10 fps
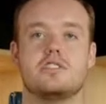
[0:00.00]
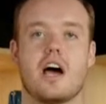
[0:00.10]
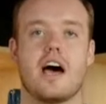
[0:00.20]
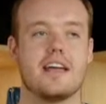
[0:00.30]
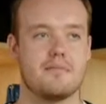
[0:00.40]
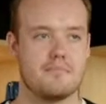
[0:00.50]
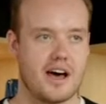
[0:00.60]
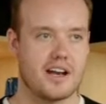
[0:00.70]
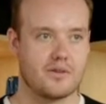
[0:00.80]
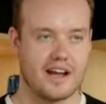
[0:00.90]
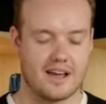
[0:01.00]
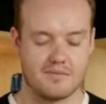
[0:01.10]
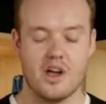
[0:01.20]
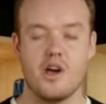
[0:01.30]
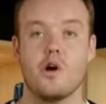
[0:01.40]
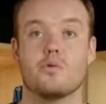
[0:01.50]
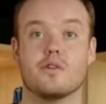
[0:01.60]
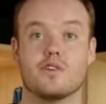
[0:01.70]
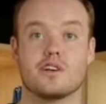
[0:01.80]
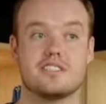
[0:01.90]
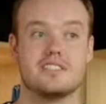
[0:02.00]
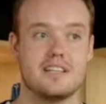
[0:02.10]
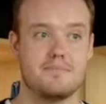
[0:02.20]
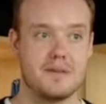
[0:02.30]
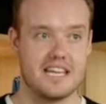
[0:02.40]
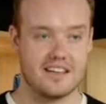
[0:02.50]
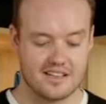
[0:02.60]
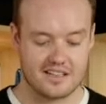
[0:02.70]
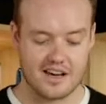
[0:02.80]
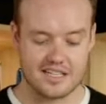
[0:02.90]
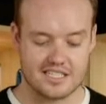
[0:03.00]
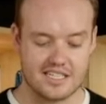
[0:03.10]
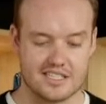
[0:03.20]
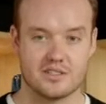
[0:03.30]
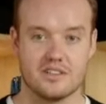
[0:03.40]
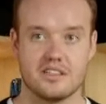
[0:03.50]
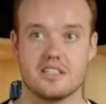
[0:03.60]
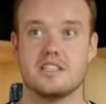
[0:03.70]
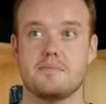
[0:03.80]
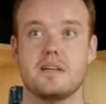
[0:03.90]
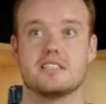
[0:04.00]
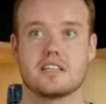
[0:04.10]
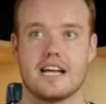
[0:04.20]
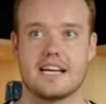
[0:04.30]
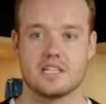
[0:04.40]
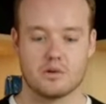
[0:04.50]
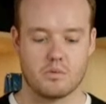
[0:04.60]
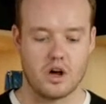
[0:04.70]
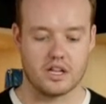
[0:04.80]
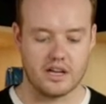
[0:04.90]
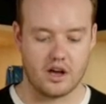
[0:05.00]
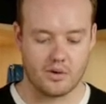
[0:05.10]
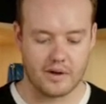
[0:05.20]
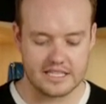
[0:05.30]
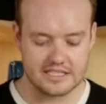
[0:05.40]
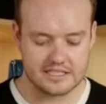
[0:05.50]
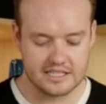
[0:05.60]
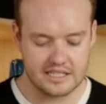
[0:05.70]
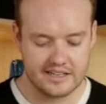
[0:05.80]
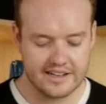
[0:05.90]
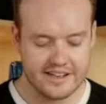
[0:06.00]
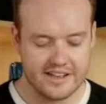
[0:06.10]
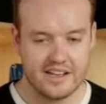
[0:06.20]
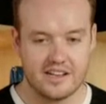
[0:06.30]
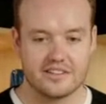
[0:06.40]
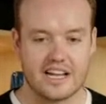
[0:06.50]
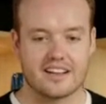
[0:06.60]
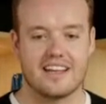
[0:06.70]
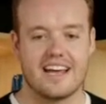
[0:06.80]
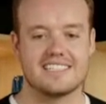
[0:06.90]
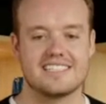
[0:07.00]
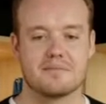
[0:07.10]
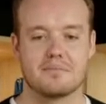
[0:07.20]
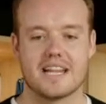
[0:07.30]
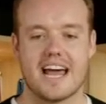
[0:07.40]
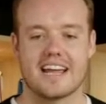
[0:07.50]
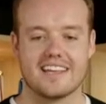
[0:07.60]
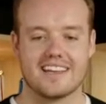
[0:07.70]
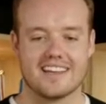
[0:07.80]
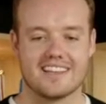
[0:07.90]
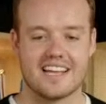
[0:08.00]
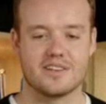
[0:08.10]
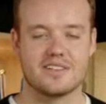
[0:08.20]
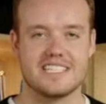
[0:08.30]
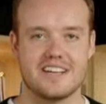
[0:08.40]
Giant Monogram Reverse Zippy Continental. The Zippy is a classic wallet, always. That classic black leather